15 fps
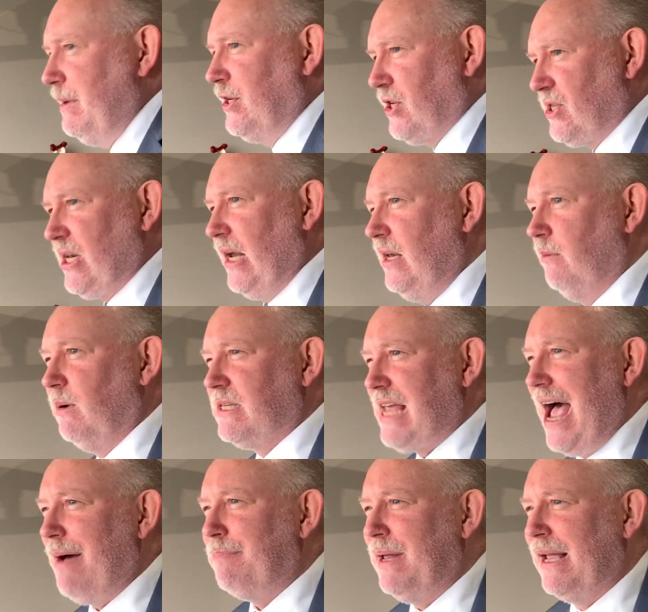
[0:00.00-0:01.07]
me just tell you what's
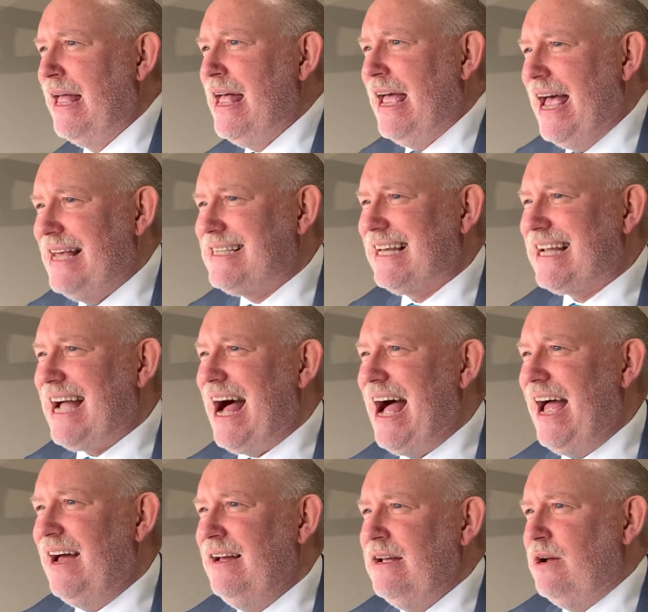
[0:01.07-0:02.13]
happening.
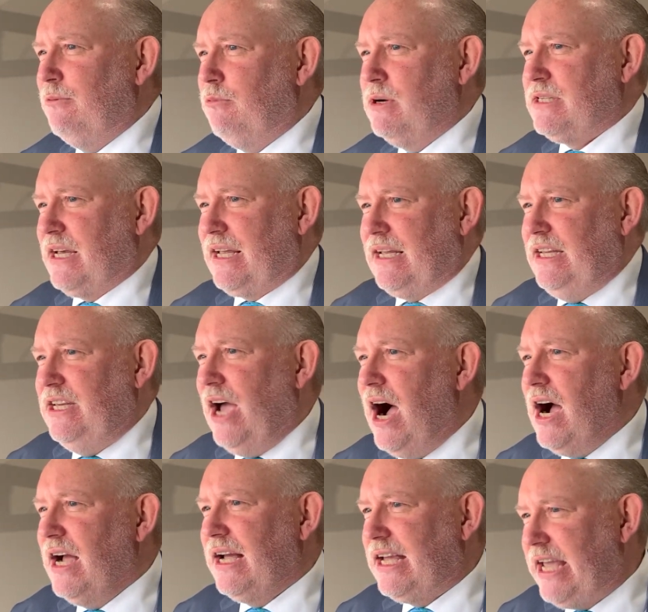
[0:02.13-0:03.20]
Hezekiah was a
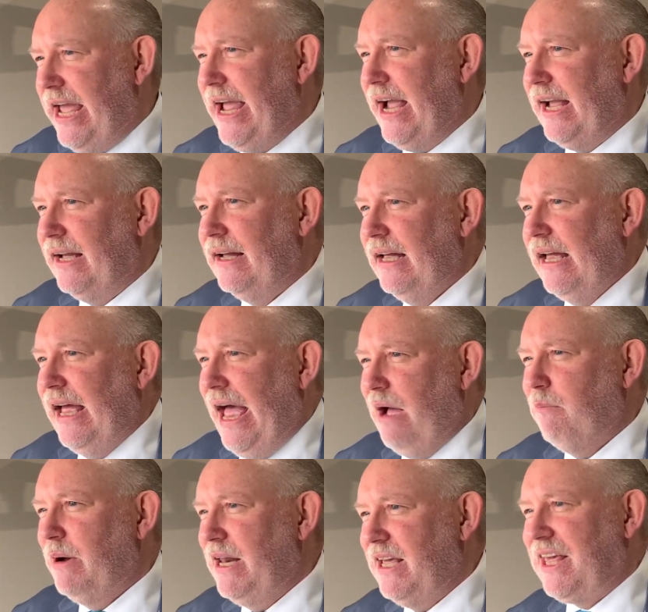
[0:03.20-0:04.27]
young king,
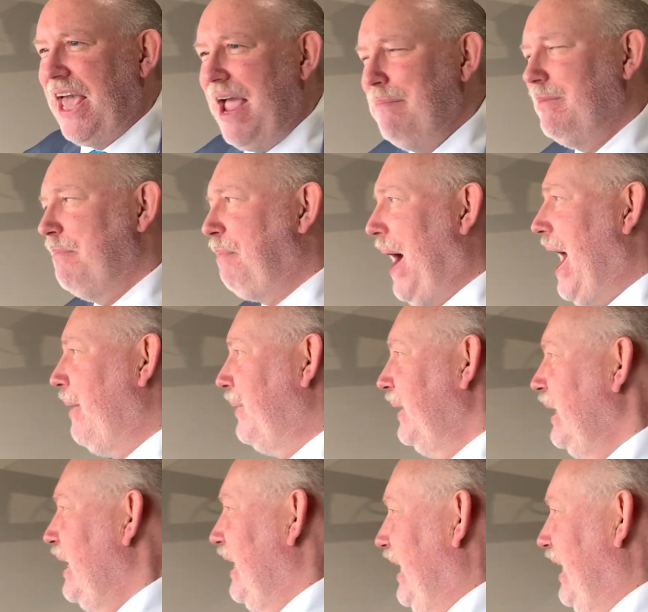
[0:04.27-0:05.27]
and when he came to power,